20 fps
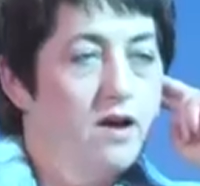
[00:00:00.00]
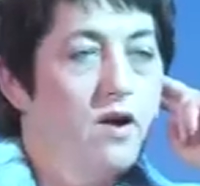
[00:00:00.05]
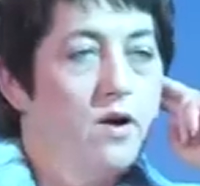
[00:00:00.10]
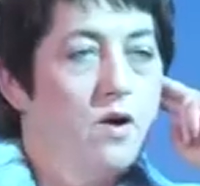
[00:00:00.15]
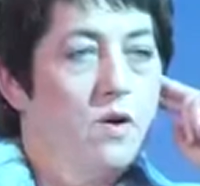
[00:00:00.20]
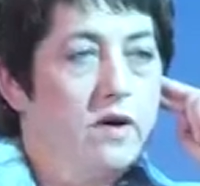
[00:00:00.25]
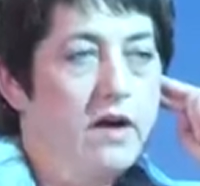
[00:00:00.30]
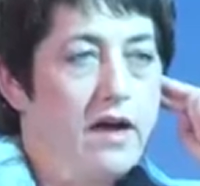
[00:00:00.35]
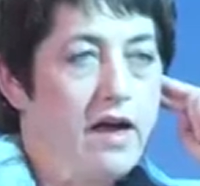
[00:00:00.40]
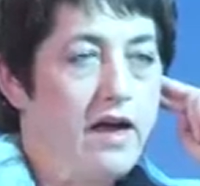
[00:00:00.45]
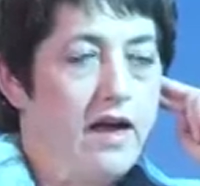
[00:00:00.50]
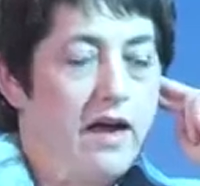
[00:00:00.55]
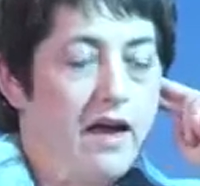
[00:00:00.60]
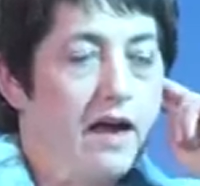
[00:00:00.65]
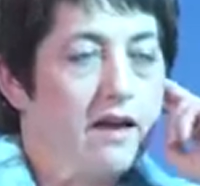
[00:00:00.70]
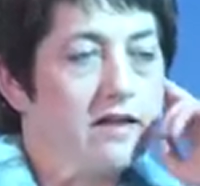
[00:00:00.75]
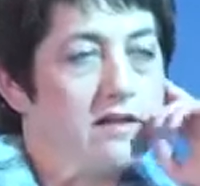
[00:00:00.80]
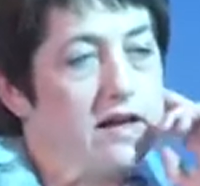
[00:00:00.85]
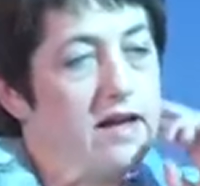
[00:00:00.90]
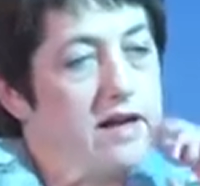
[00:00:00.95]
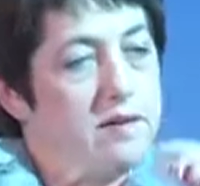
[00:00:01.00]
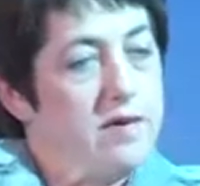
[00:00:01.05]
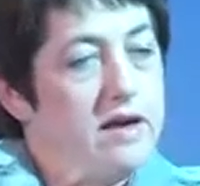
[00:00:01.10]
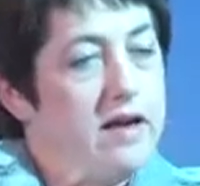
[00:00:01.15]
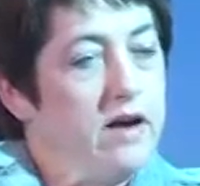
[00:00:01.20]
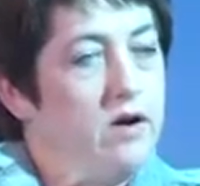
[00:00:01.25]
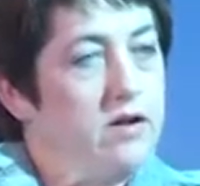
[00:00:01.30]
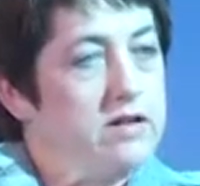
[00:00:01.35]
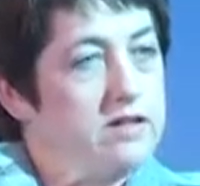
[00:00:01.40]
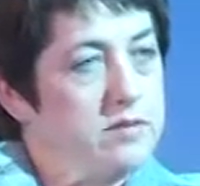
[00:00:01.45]
Okay, and
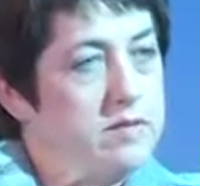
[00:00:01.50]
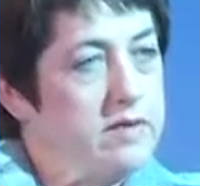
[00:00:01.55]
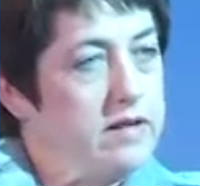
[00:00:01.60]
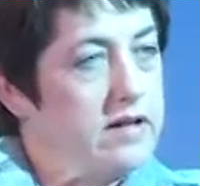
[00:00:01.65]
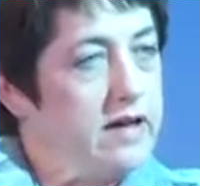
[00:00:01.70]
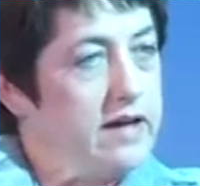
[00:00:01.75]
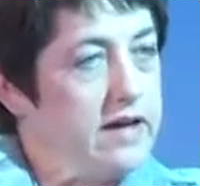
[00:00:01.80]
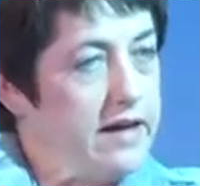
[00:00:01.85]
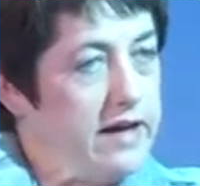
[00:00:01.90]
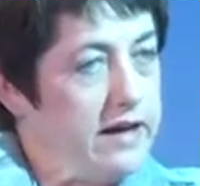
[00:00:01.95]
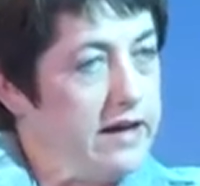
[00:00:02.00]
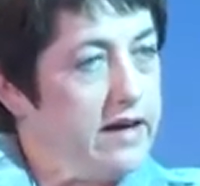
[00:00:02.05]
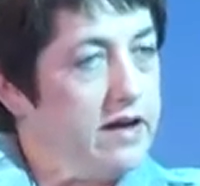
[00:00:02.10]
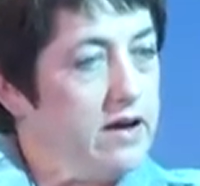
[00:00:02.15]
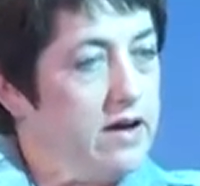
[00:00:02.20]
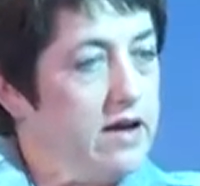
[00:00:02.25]
Amy, ultimately,